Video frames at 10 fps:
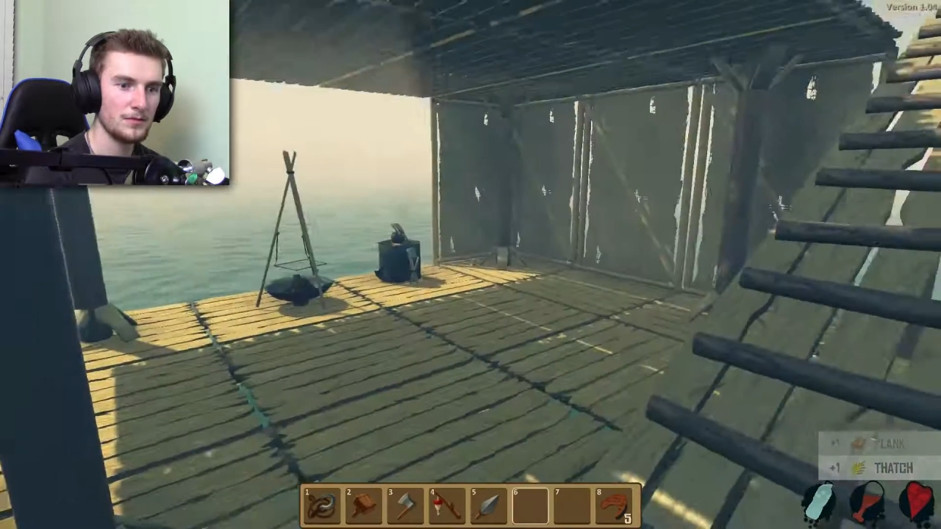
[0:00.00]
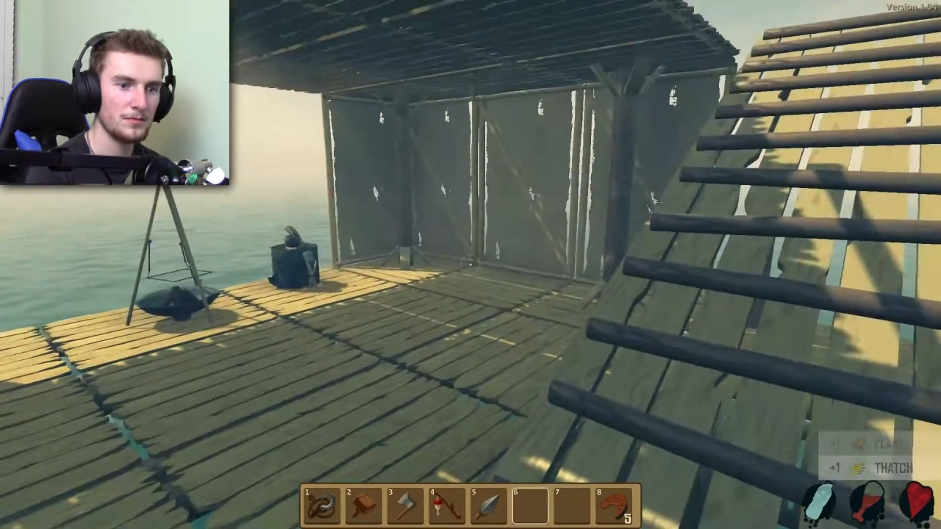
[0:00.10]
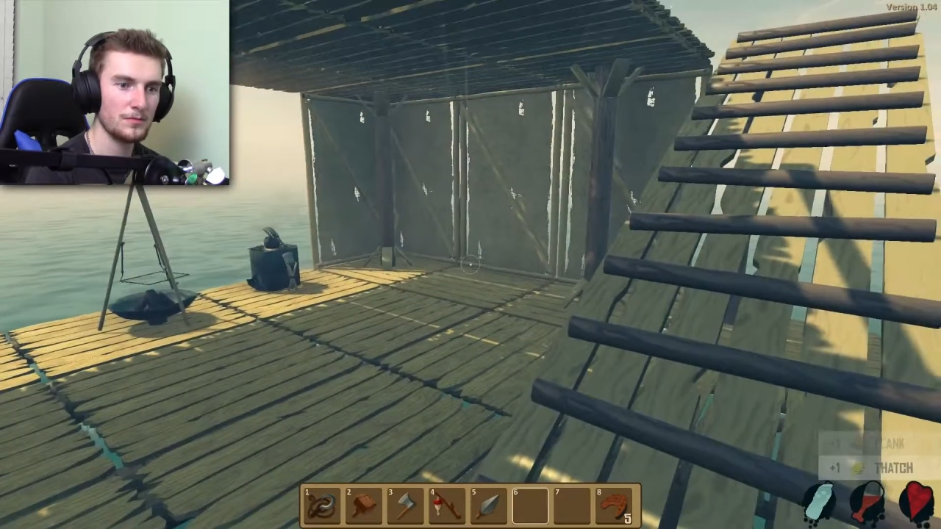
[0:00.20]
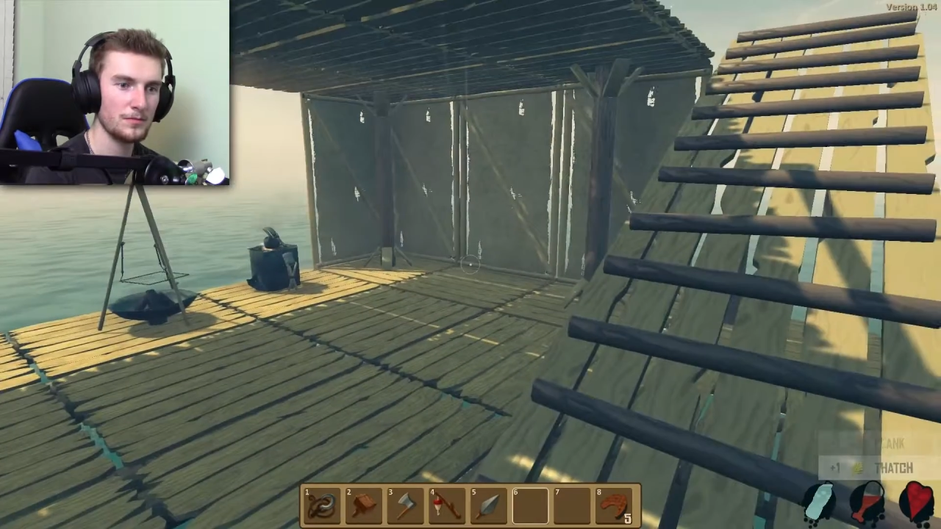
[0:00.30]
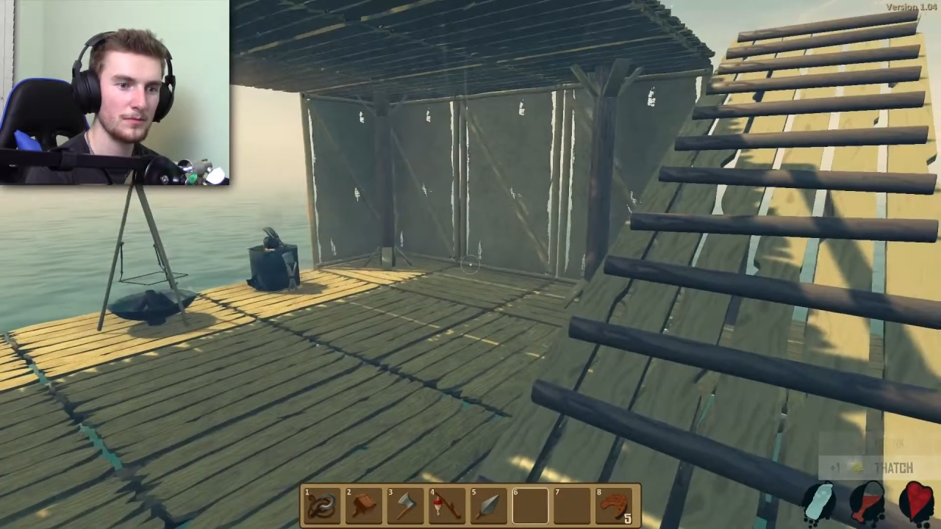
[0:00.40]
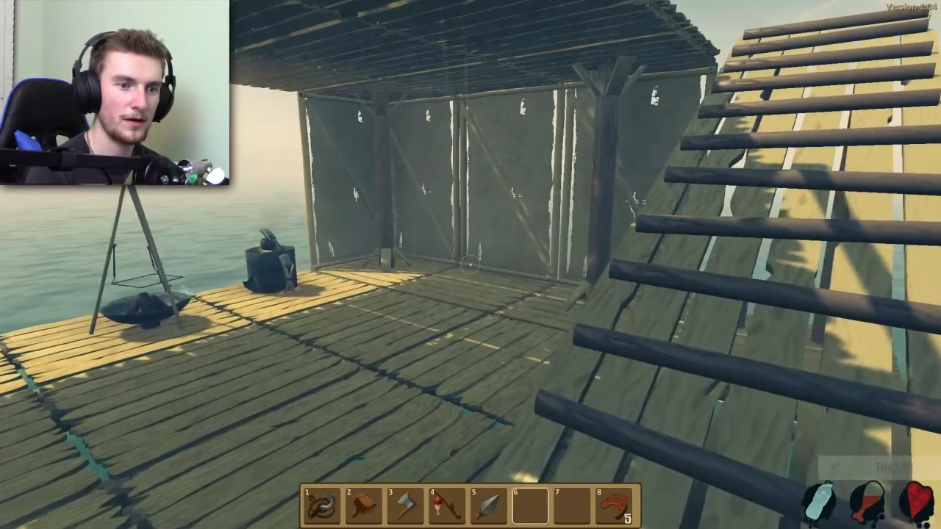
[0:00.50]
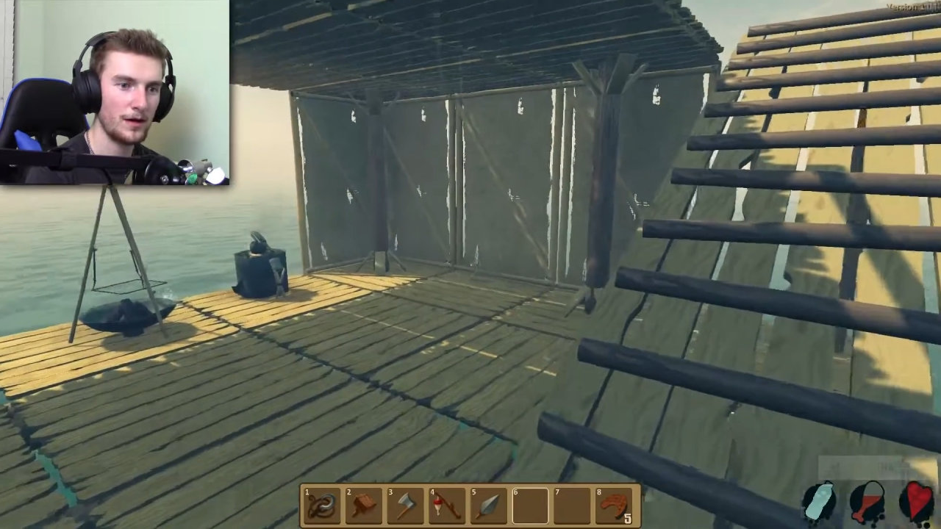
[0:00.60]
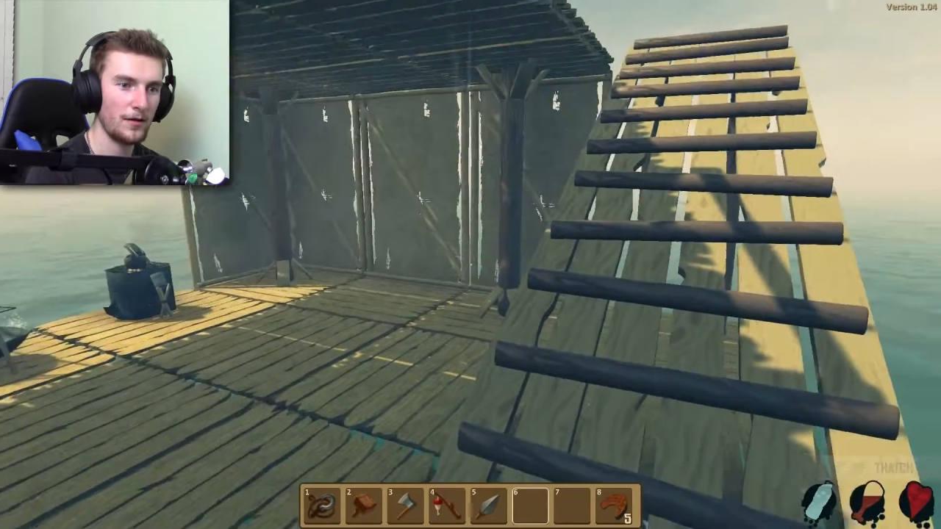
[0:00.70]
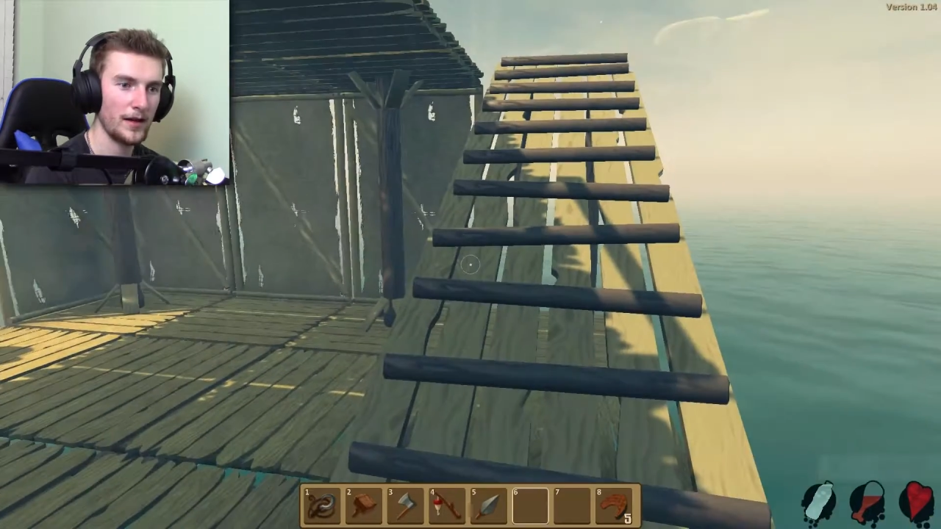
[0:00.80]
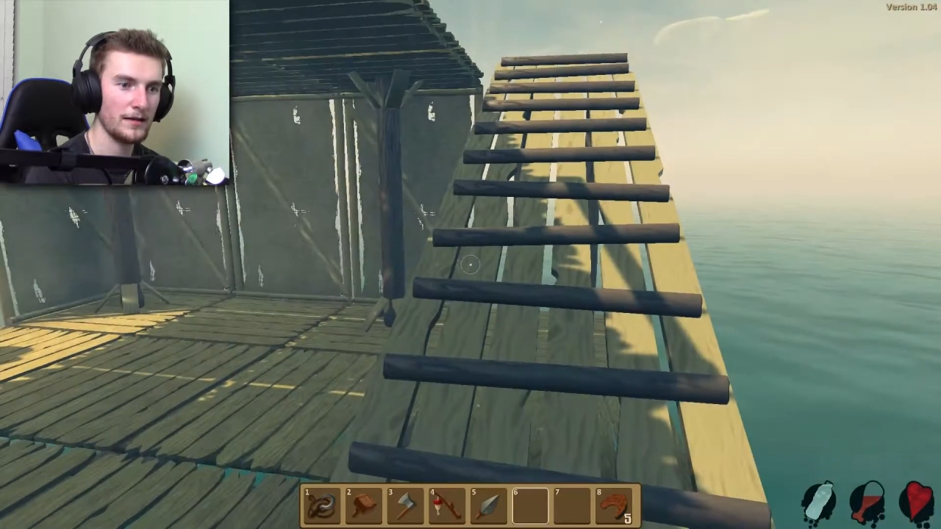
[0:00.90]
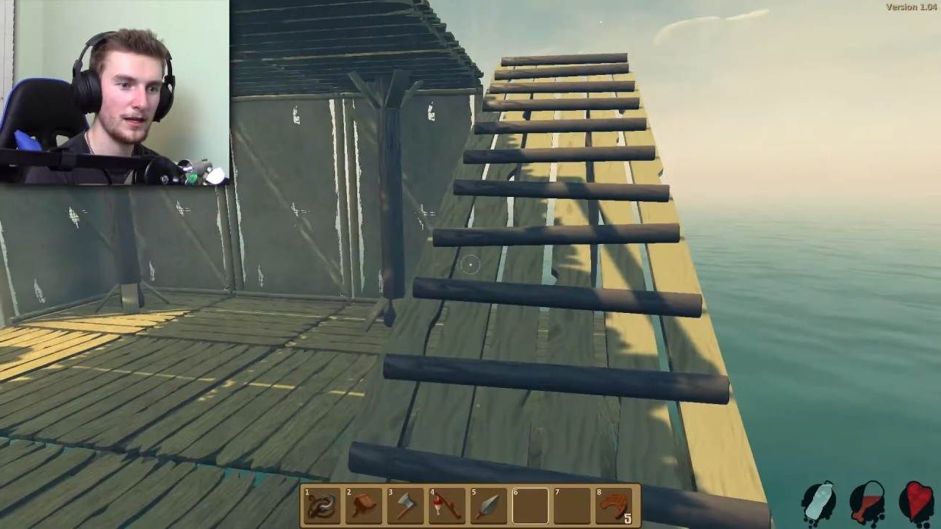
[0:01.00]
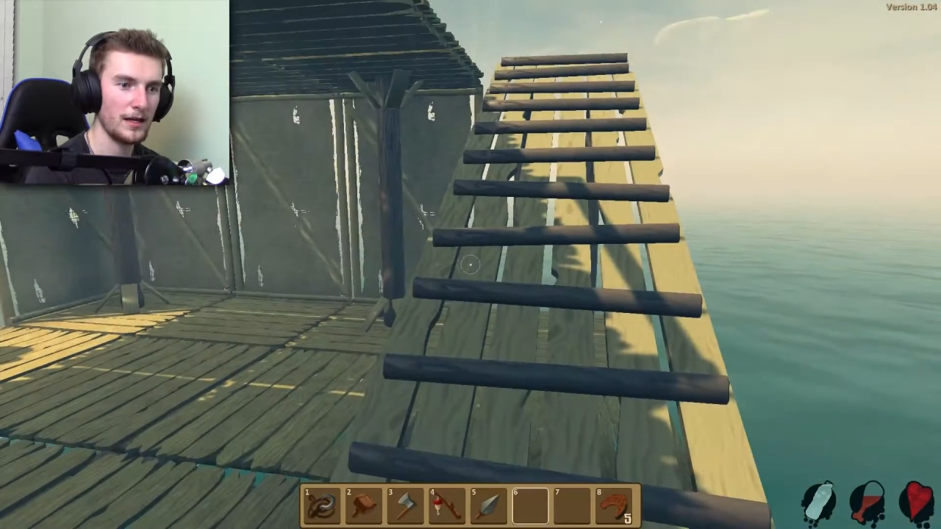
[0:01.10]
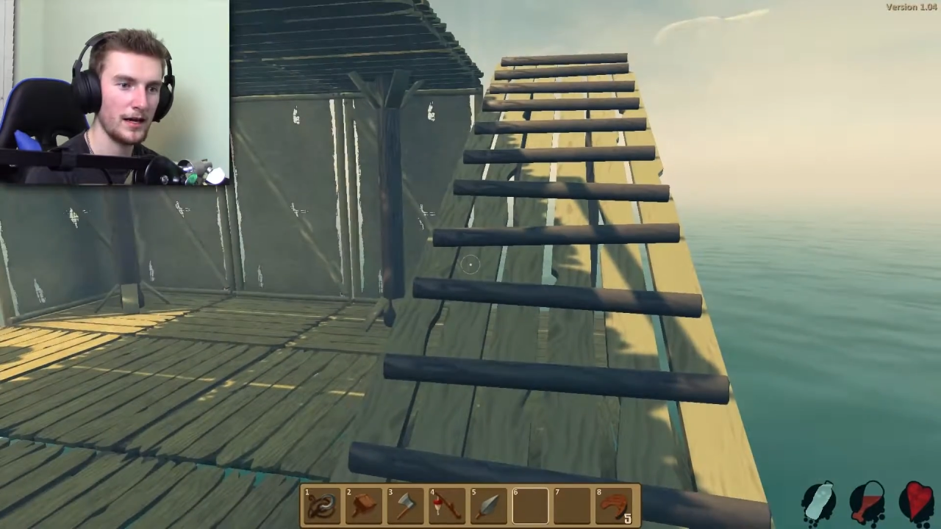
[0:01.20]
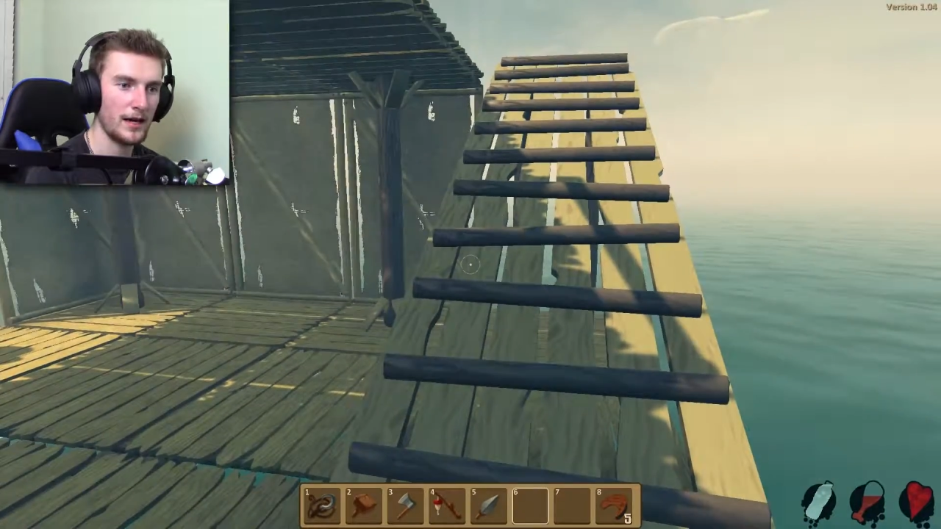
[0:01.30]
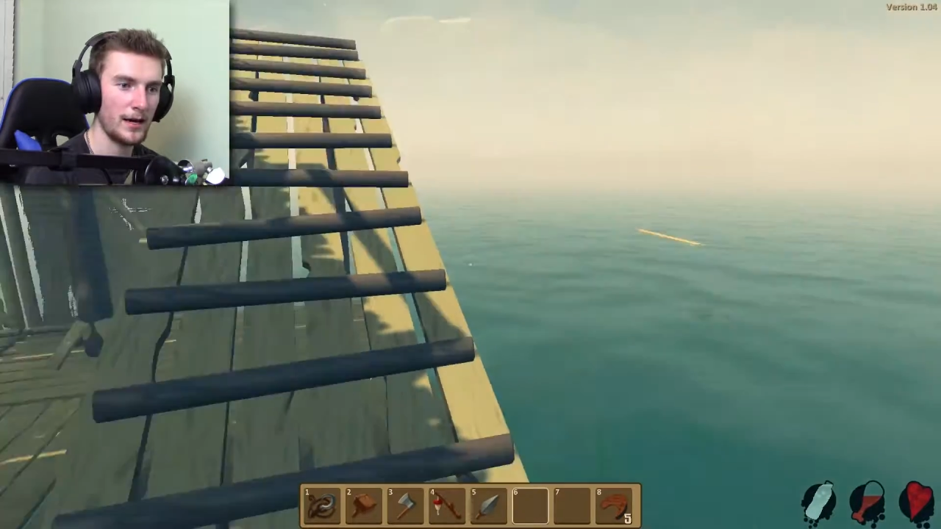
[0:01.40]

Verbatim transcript: is I'll end the uh,